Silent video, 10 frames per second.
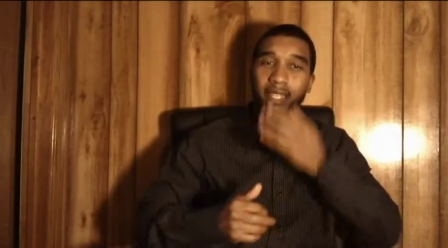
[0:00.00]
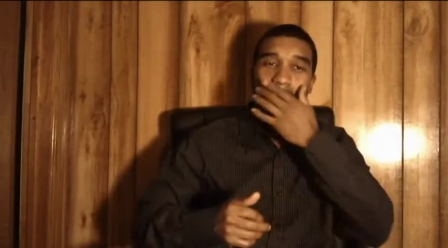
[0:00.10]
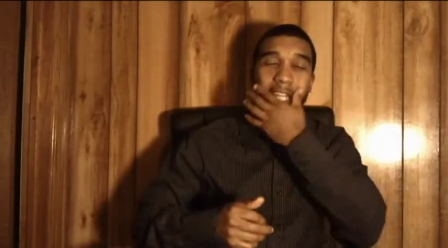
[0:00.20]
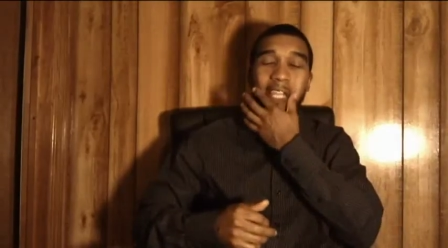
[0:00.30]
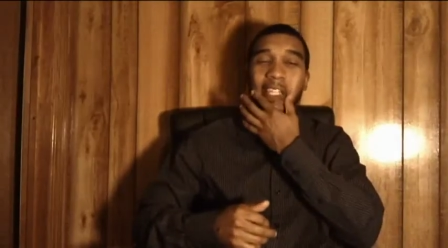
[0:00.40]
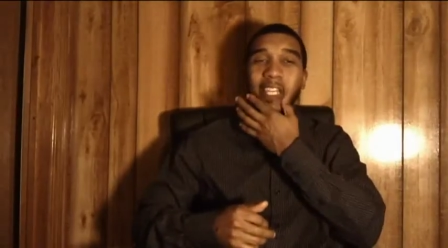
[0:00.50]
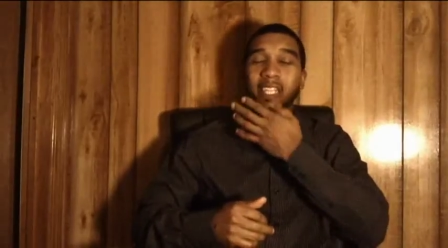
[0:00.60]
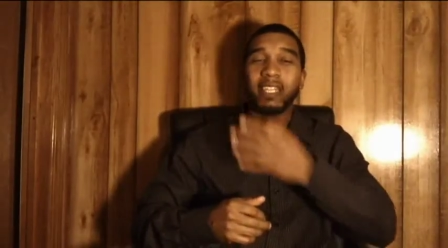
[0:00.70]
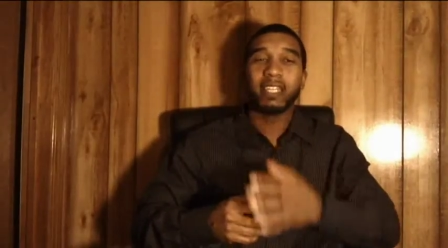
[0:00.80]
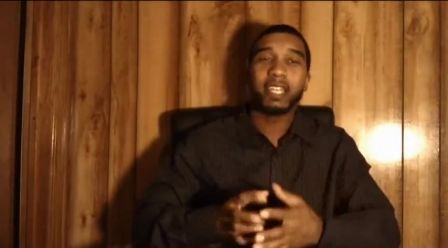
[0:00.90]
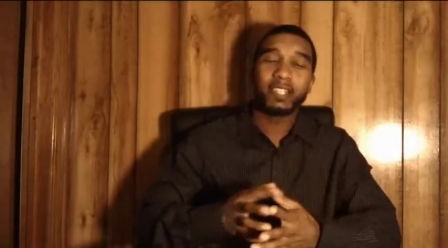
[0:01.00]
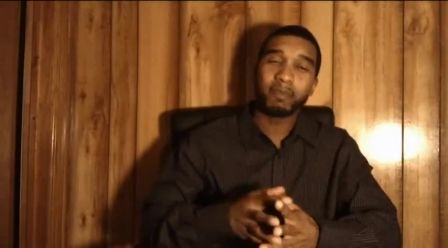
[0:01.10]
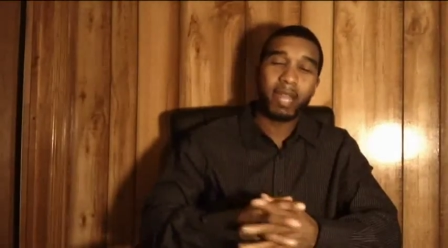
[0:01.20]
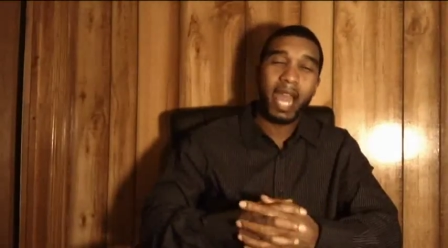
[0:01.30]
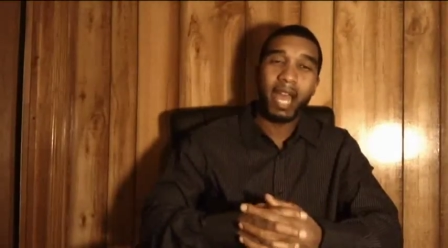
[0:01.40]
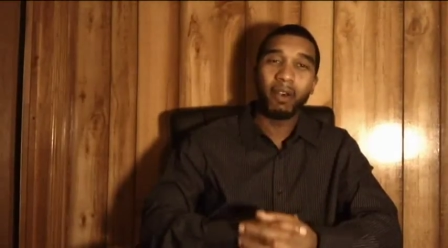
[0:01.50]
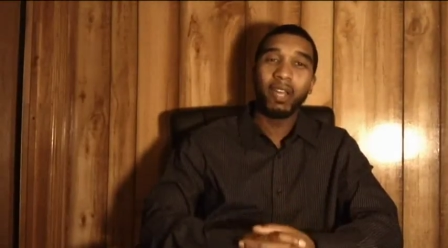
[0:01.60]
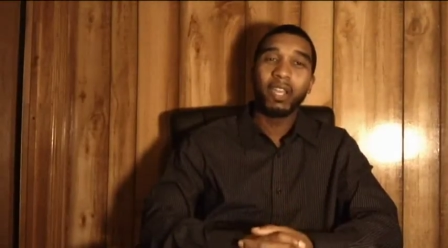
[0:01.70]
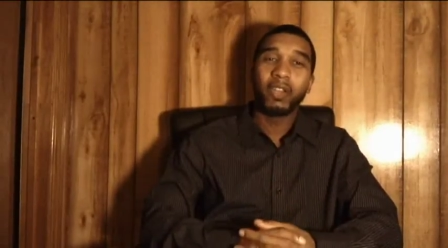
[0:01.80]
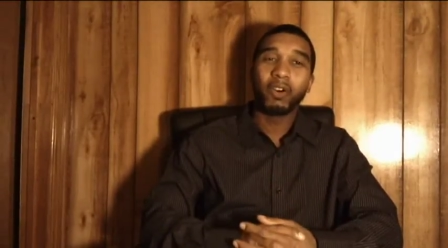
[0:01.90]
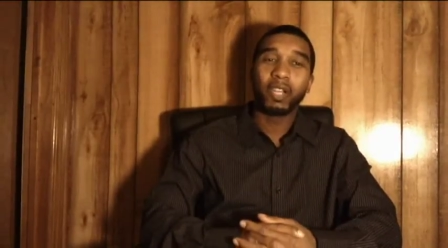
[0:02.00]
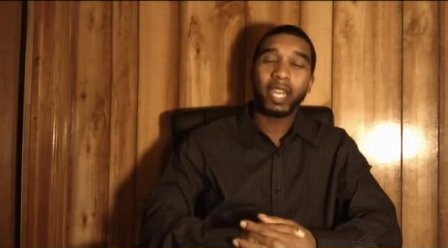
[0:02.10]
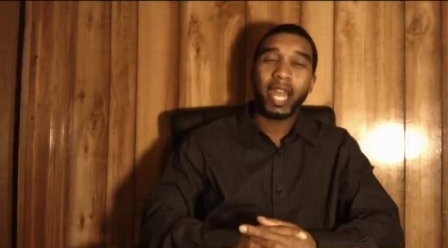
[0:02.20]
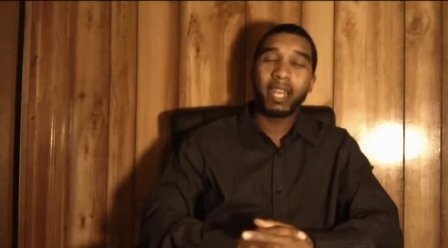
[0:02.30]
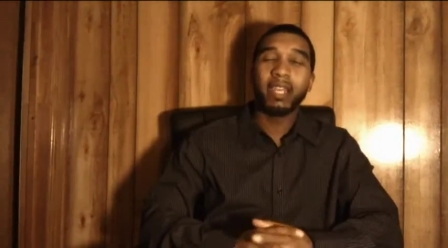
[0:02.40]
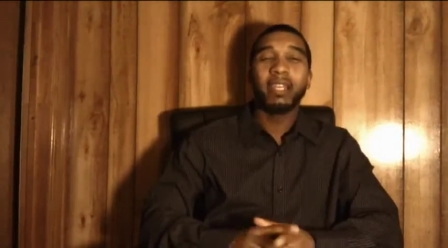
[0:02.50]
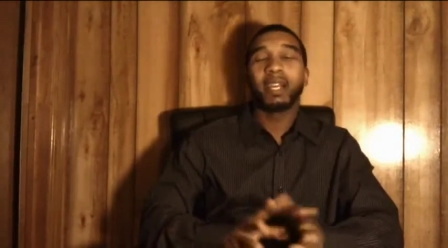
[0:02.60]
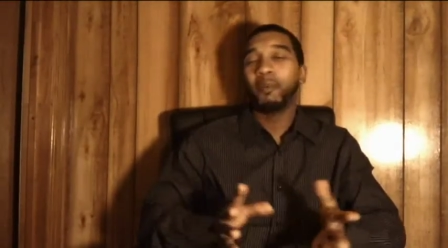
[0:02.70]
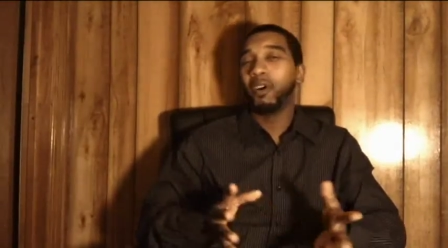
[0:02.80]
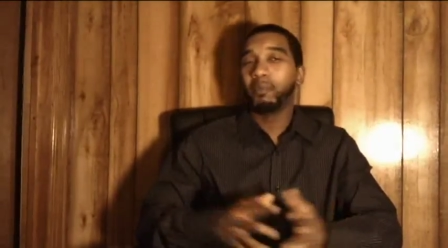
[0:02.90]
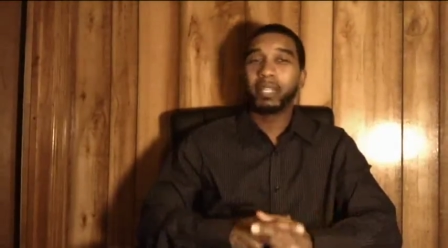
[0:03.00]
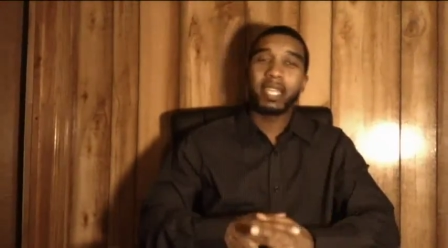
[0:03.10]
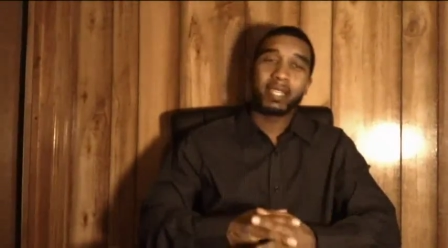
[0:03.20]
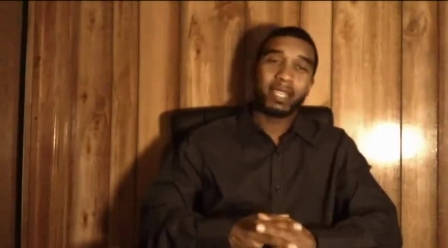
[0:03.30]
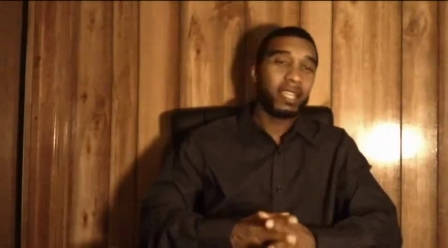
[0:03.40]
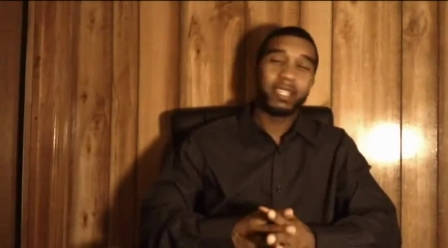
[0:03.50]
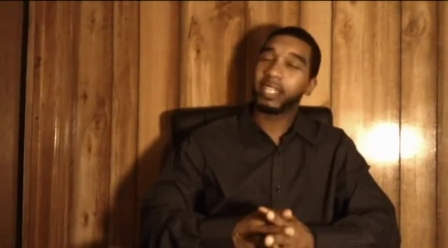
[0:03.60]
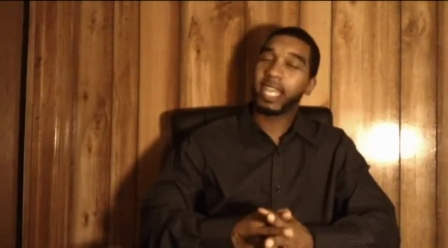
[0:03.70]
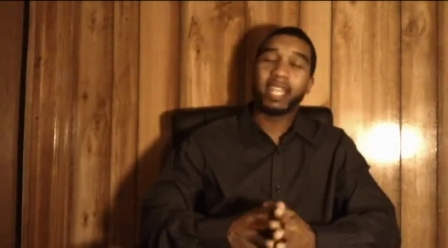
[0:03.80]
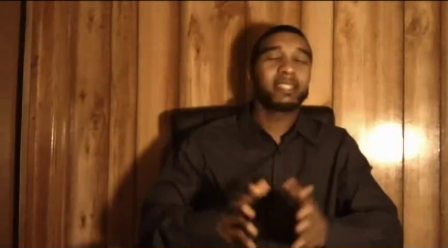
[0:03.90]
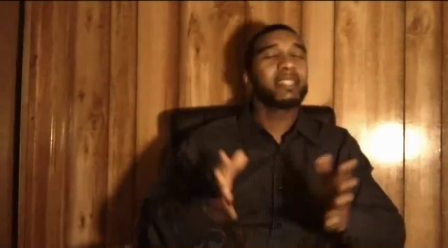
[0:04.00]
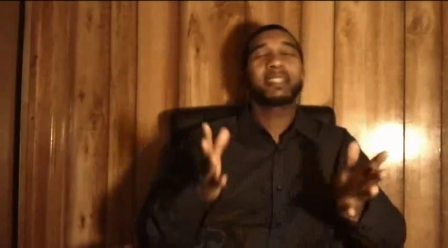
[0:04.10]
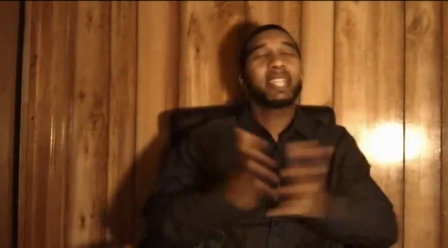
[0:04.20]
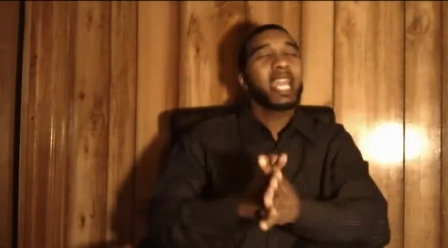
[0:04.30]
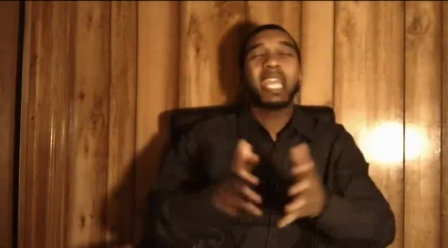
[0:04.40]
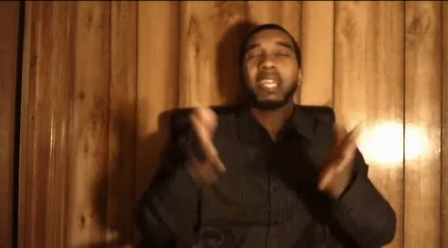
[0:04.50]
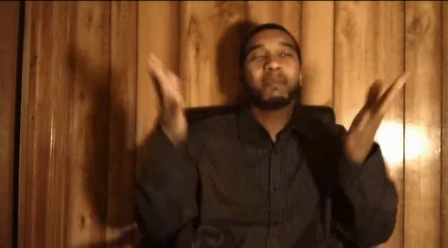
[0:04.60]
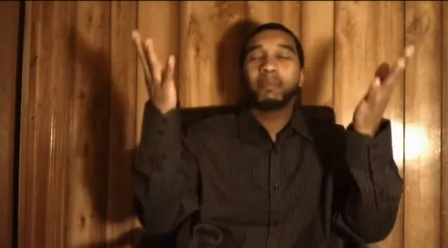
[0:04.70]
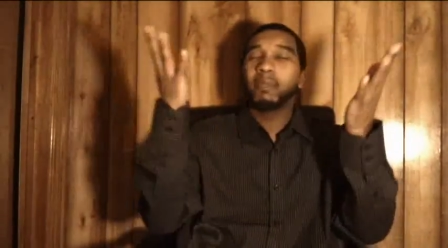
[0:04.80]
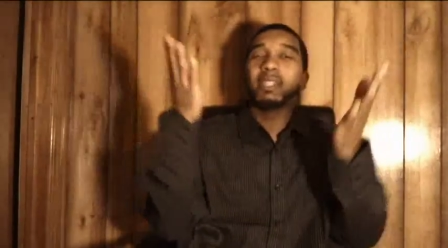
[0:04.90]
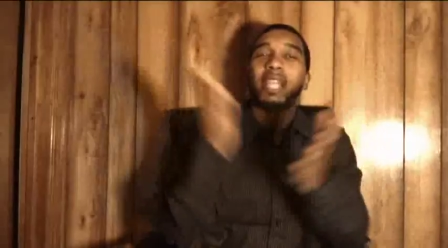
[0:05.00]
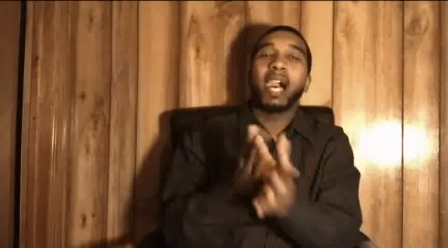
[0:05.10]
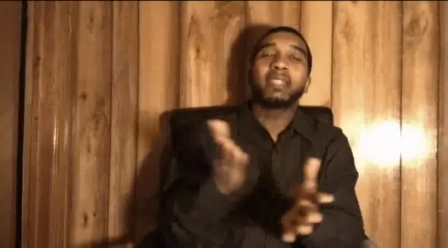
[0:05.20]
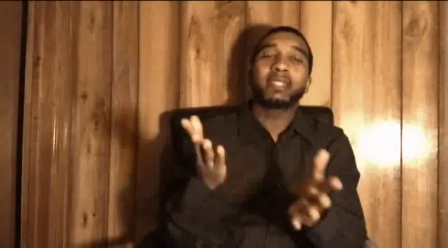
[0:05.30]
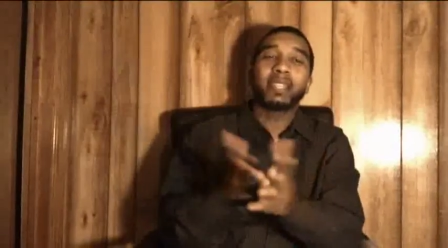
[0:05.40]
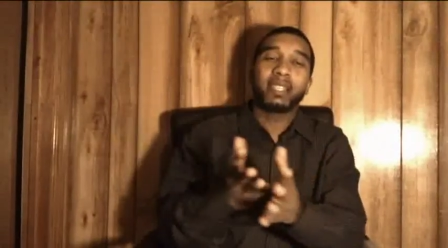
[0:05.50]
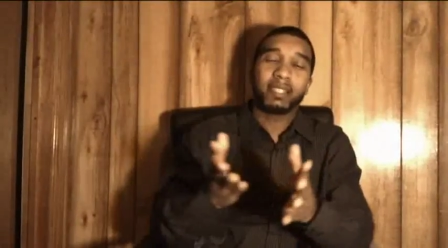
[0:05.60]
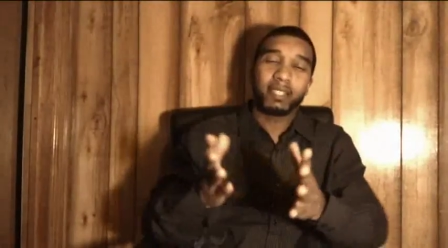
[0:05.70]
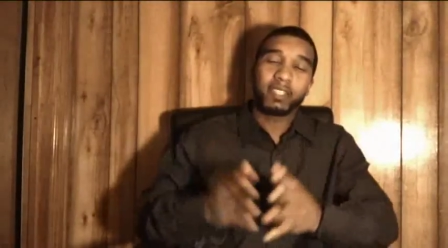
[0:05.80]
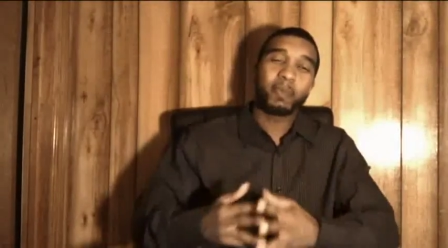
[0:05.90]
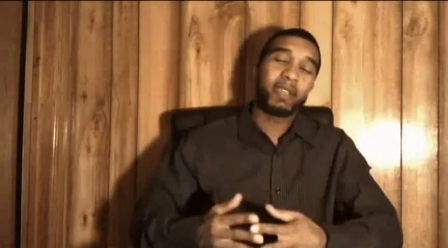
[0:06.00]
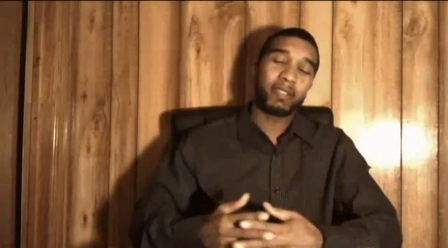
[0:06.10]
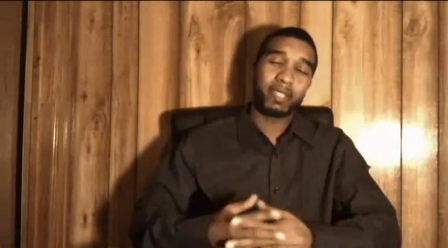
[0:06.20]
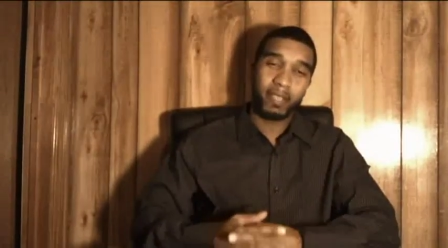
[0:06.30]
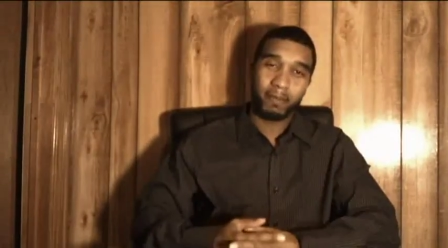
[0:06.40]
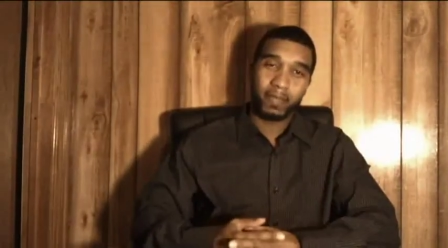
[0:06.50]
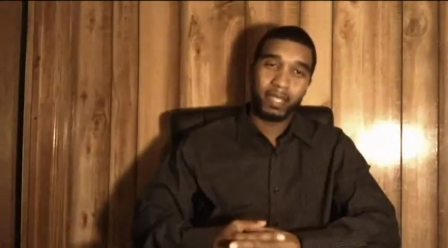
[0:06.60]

elected in Egypt now and all of that. Come on, please. It's the same nonsense conspiracy.